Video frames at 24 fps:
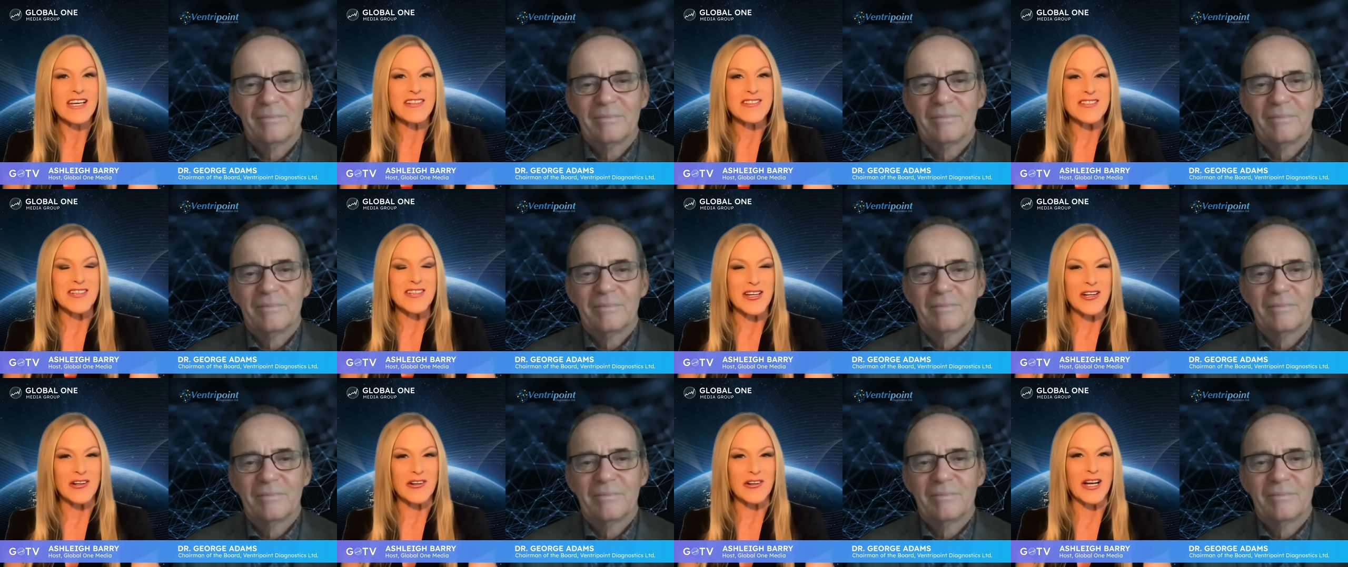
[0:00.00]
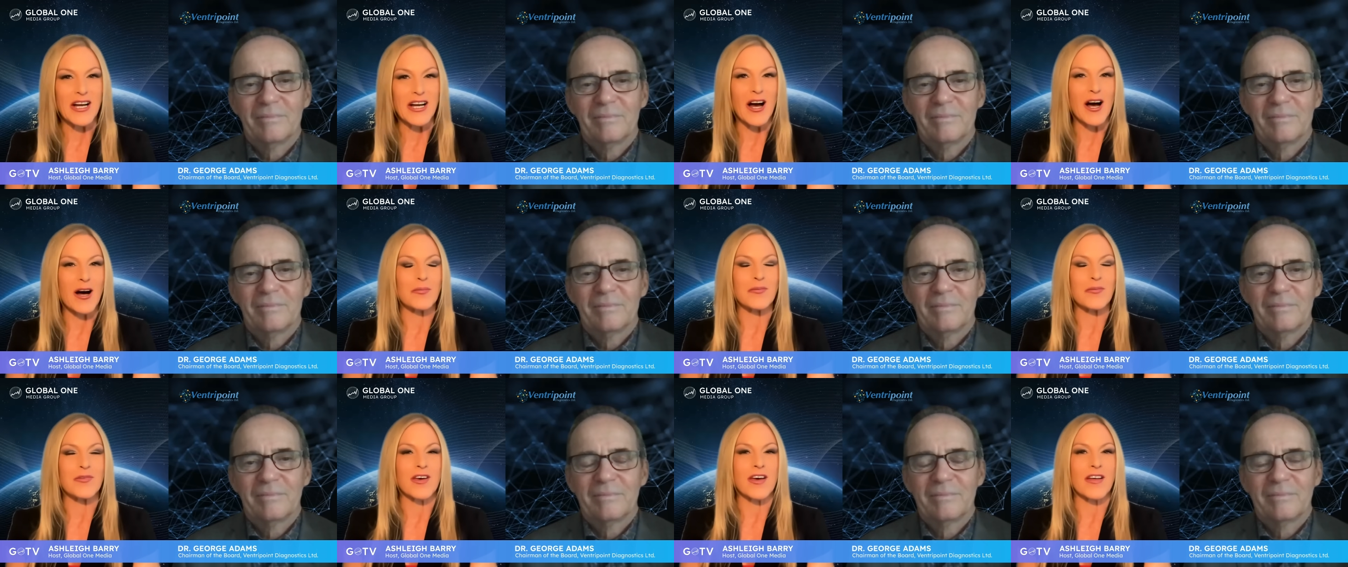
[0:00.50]
Speaker 1: to hearing
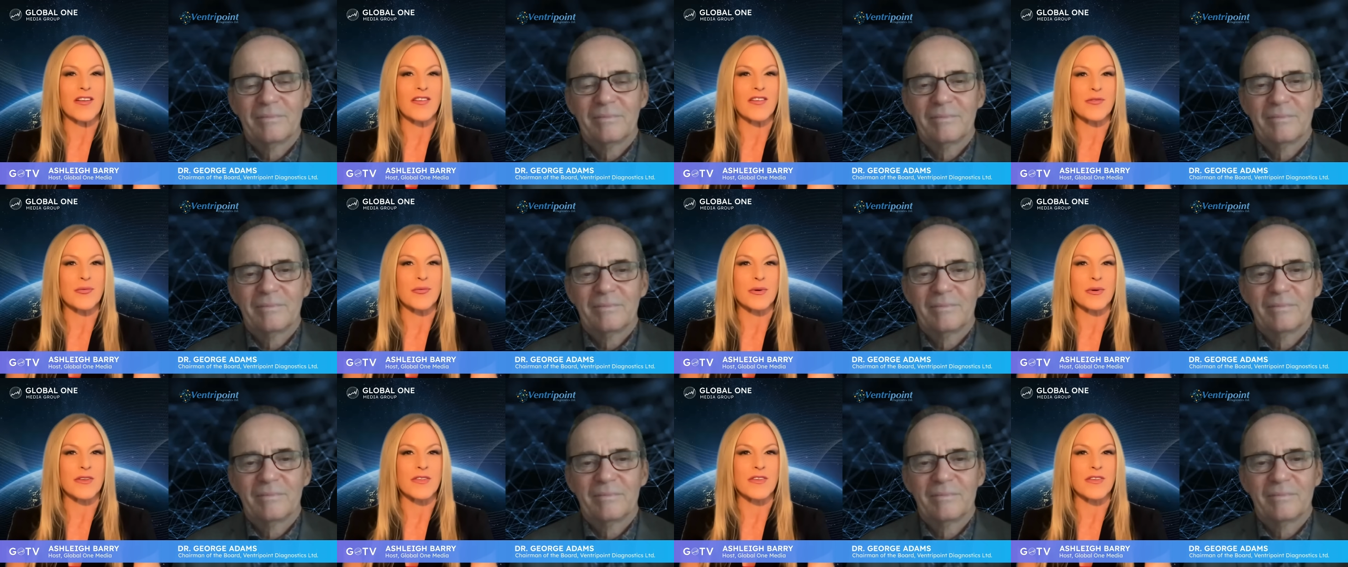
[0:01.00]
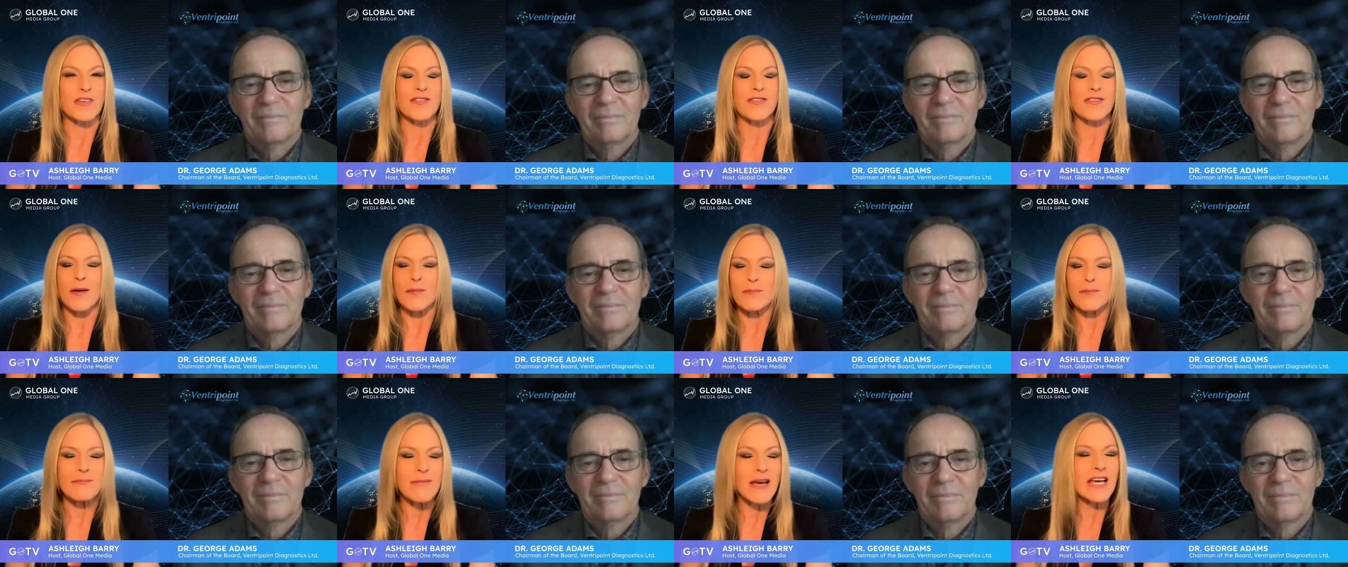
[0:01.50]
updates with this
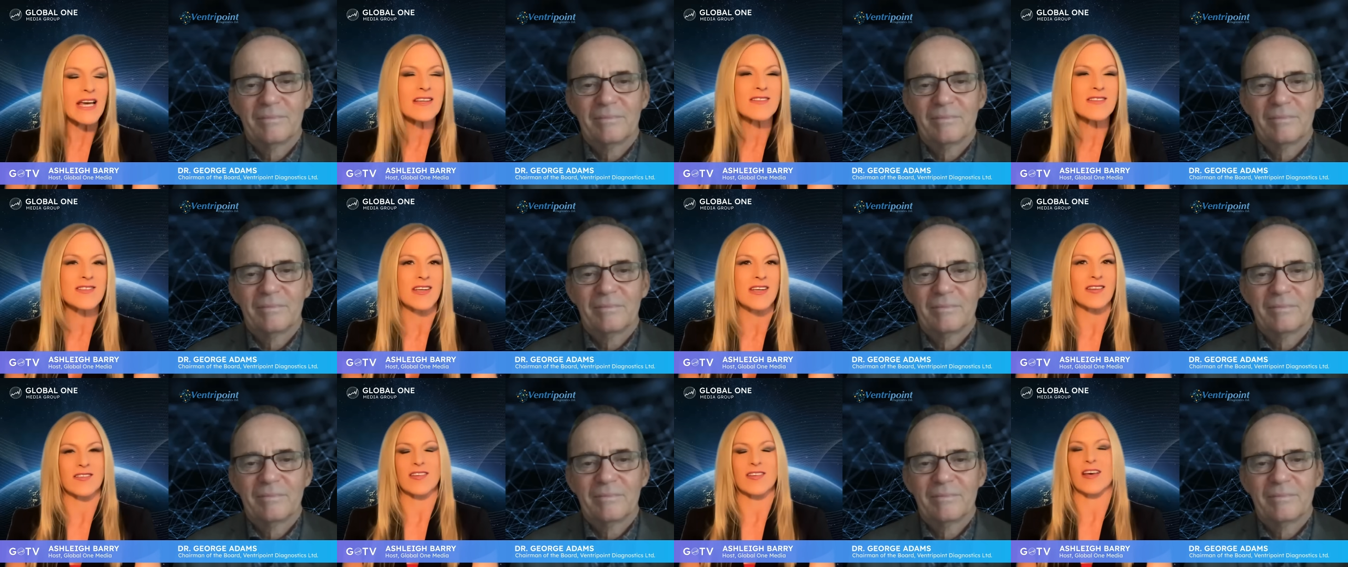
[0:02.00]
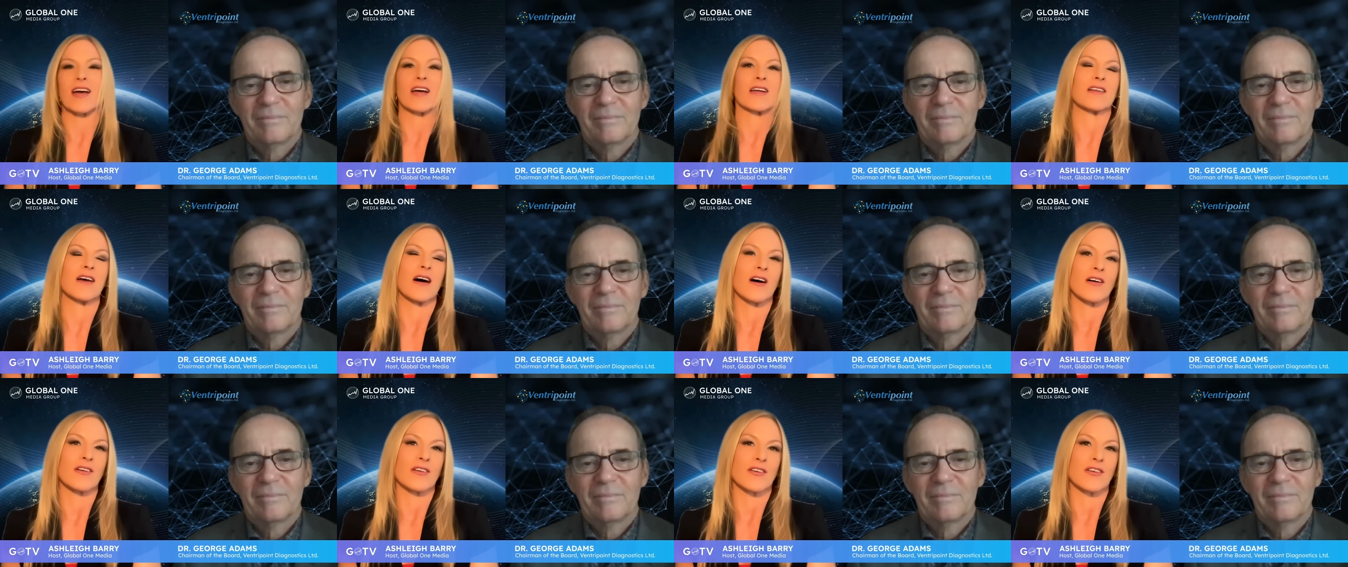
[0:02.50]
amazing
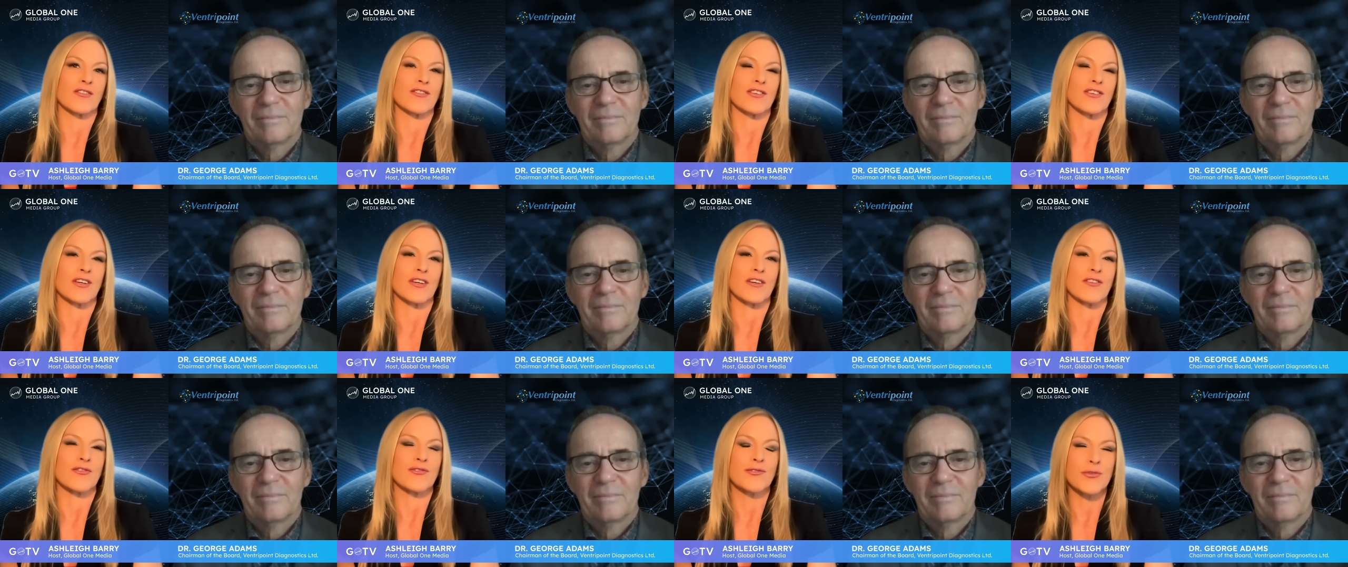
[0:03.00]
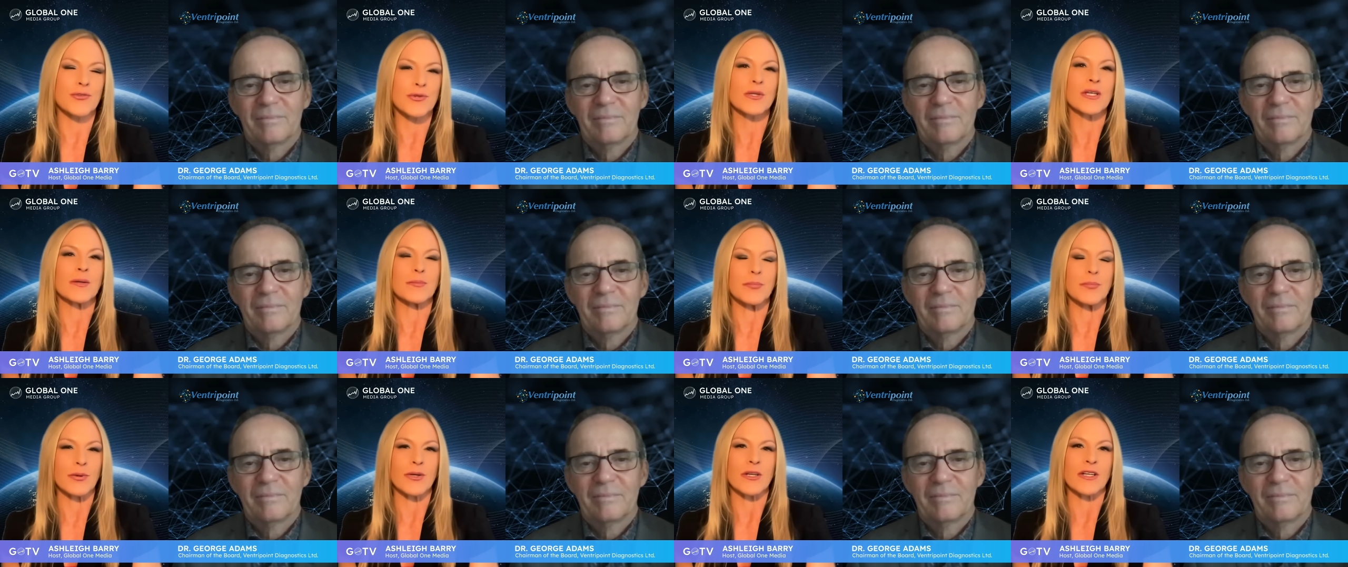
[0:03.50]
technology,
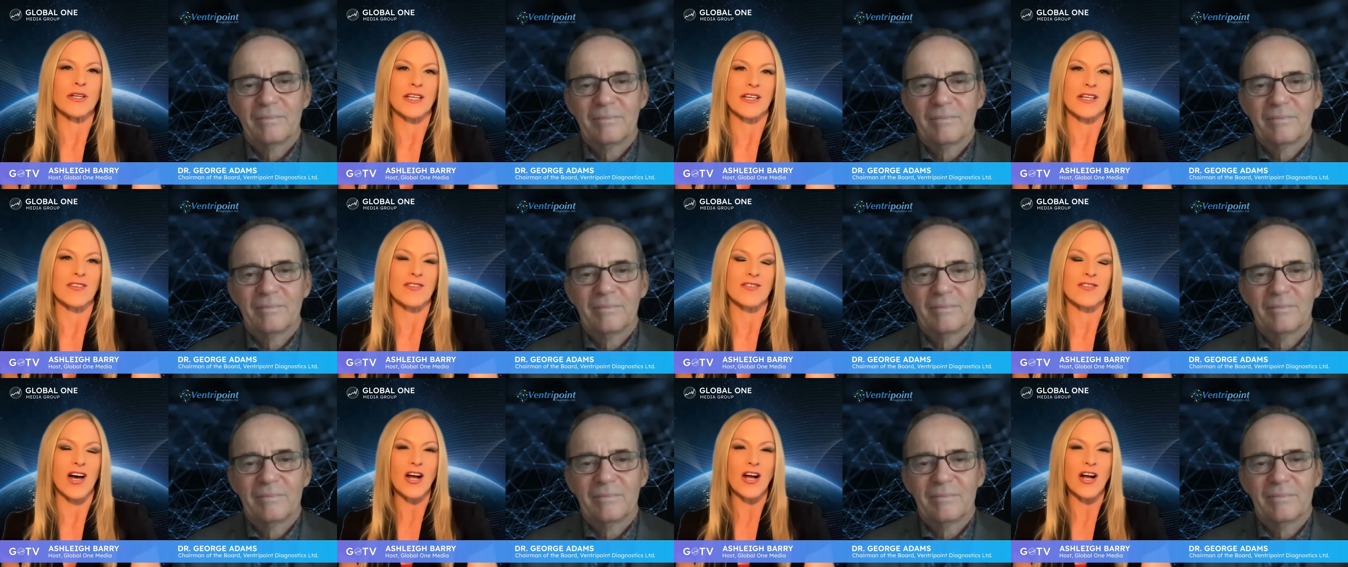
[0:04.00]
truly brilliant.